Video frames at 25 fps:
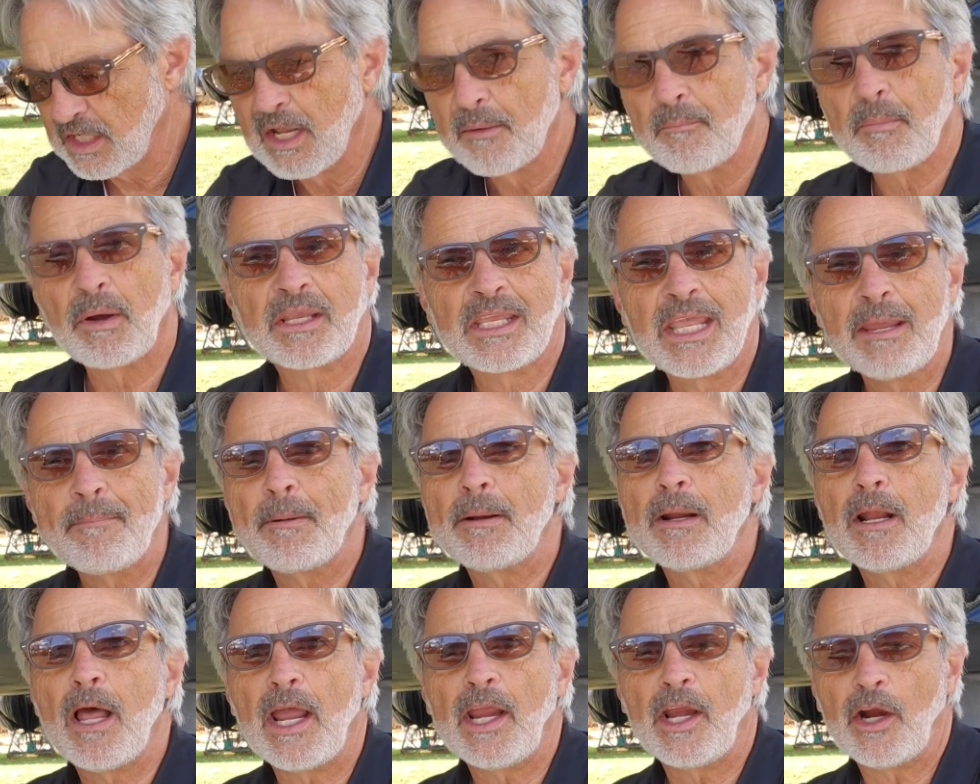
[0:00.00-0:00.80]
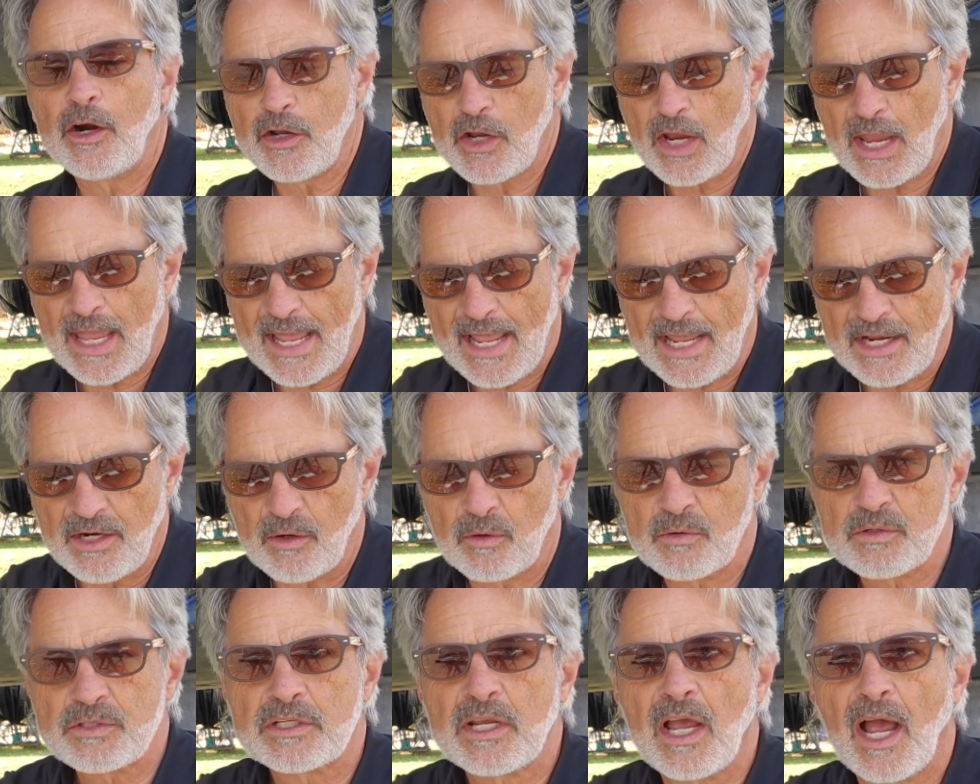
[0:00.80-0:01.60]
But keep an eye on your
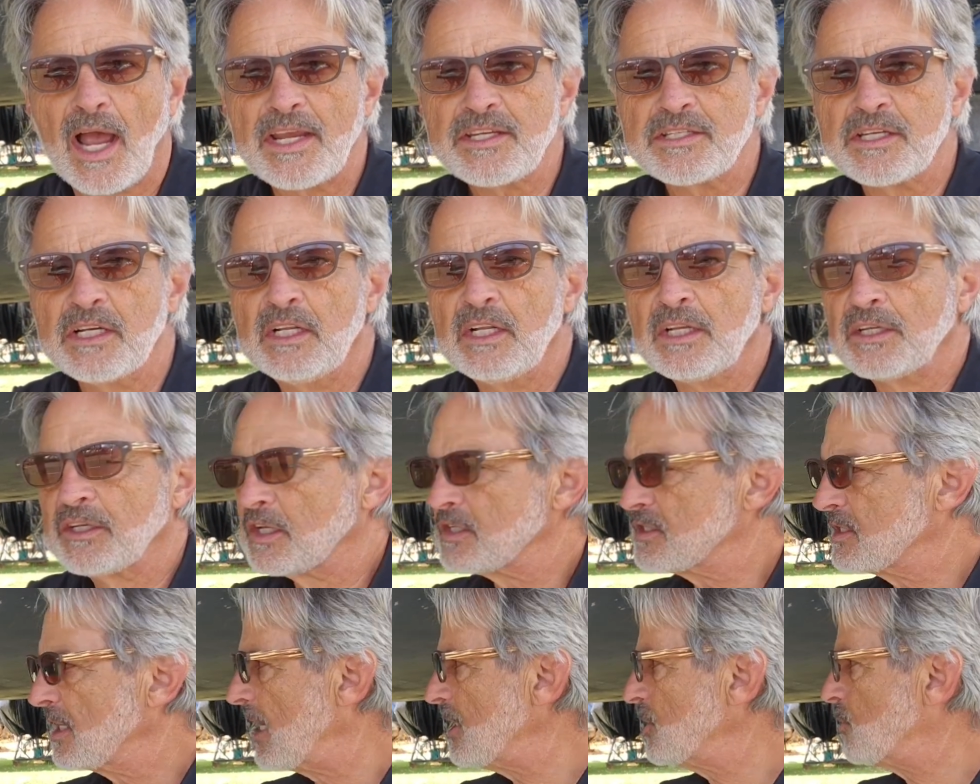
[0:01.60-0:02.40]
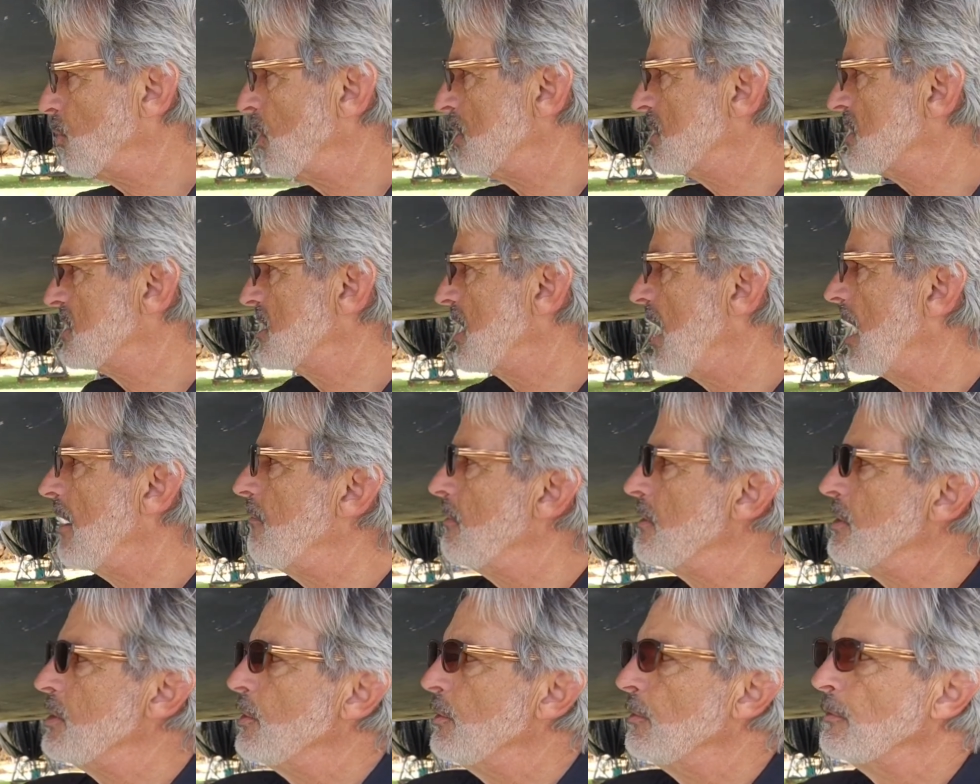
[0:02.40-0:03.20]
anodes, guys, because that's what's
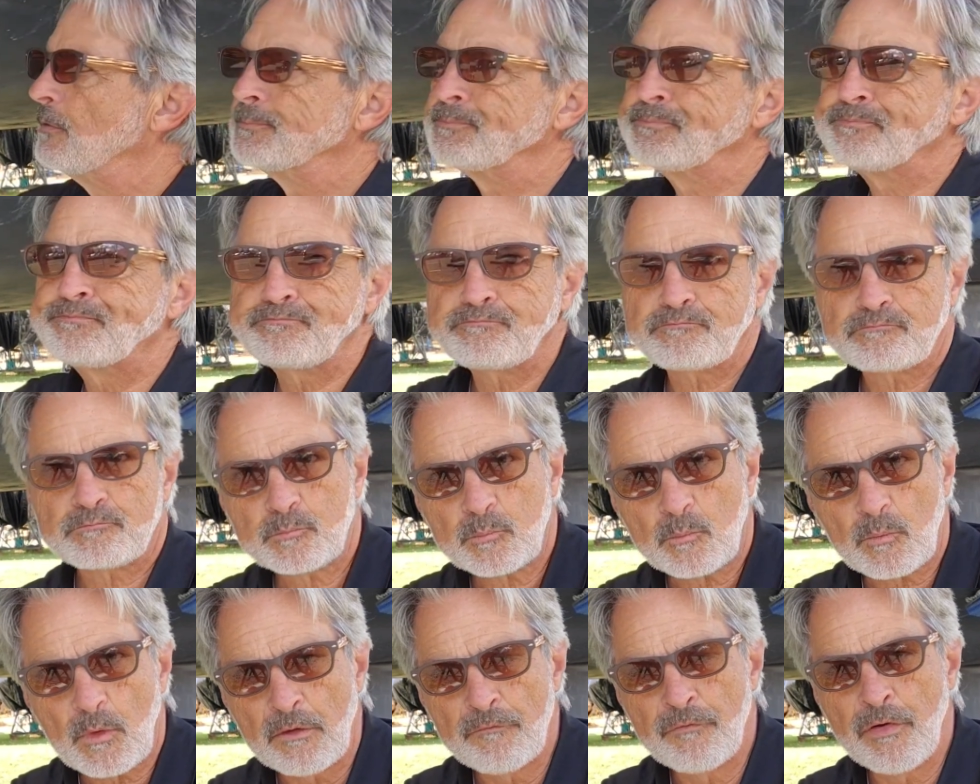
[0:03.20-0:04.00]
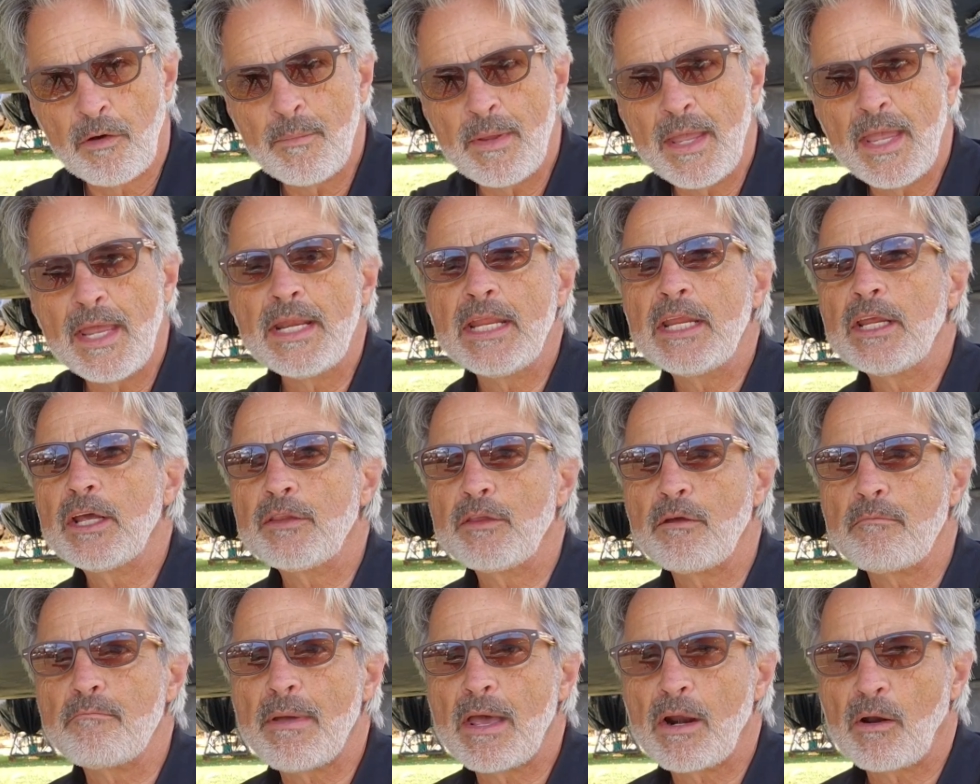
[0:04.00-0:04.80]
saving you from any
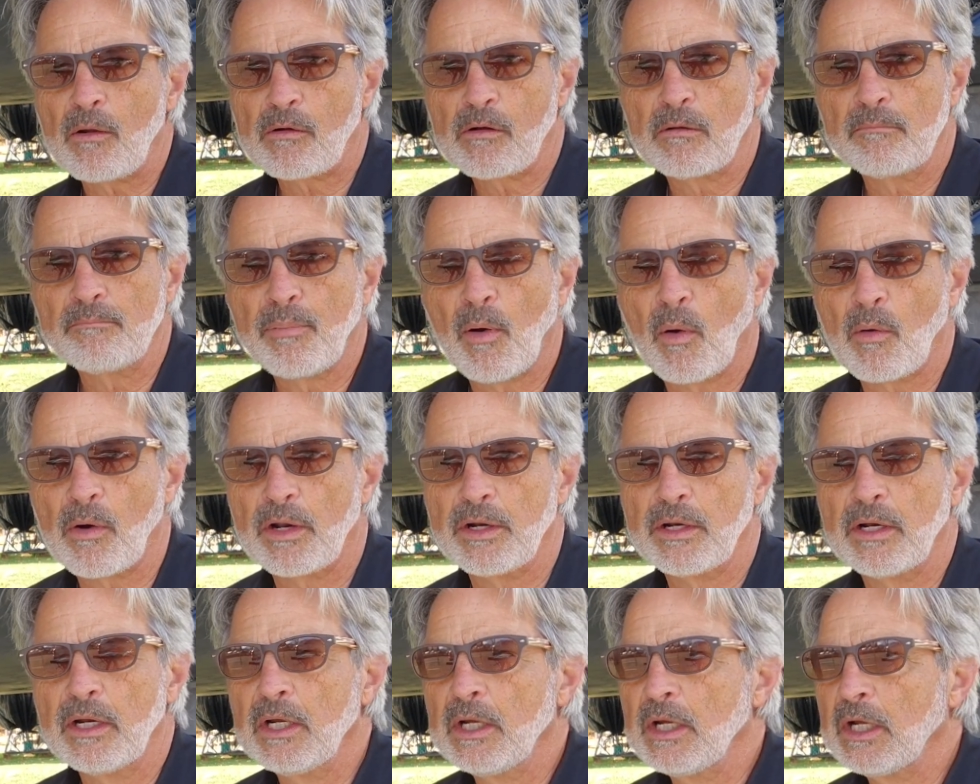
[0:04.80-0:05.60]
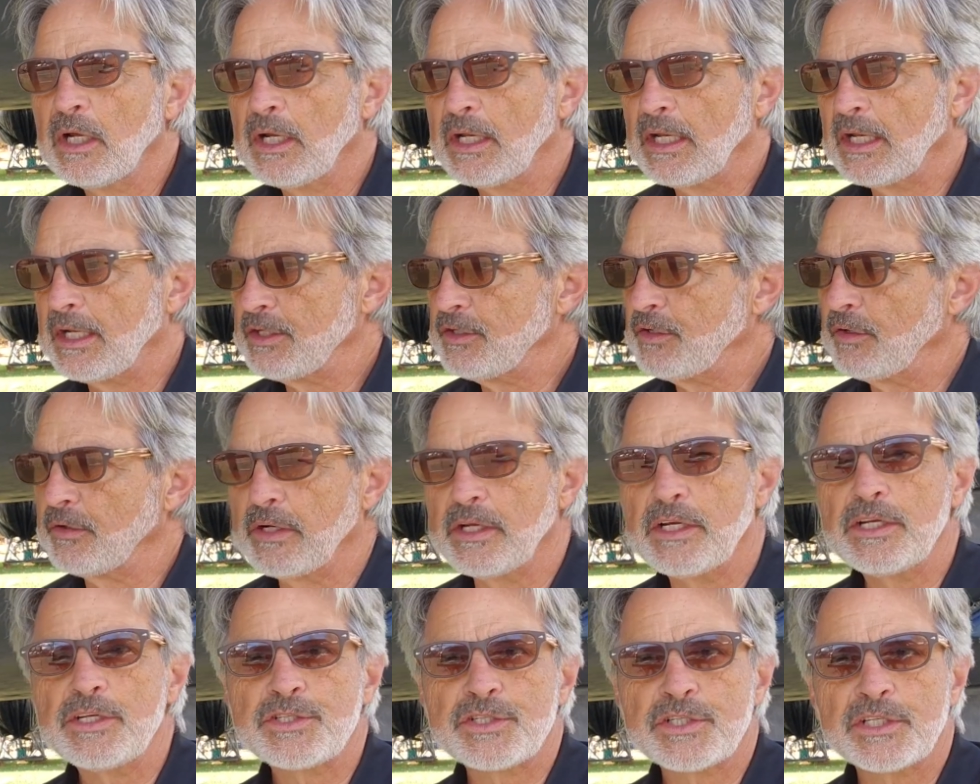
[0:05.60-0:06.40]
other metal component in your
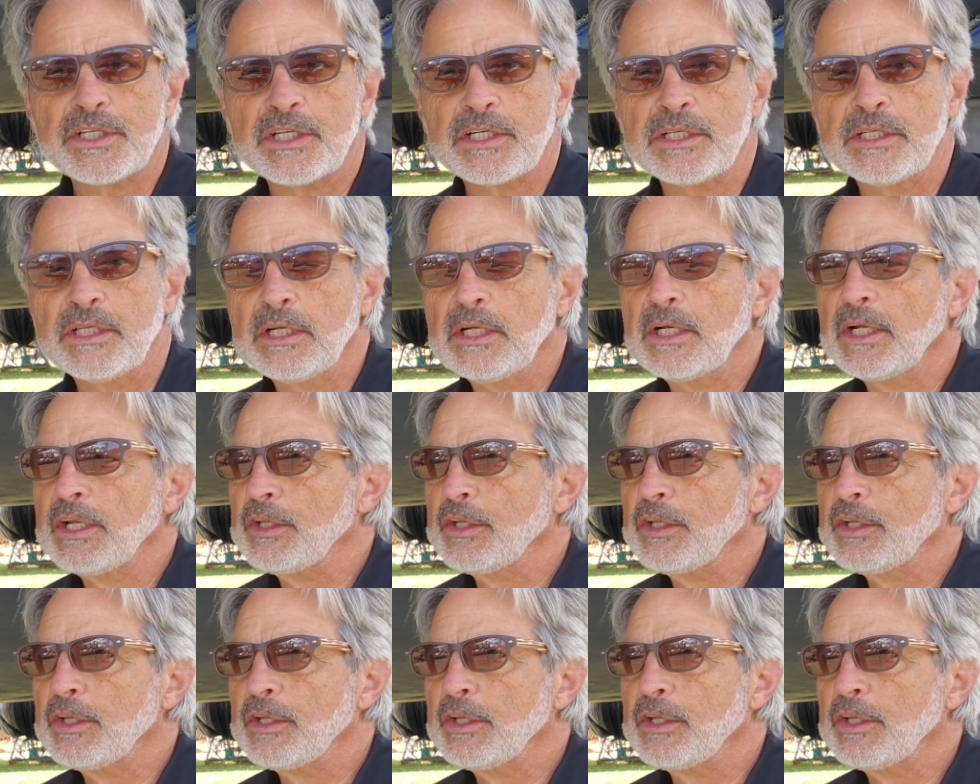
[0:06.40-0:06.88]
engine.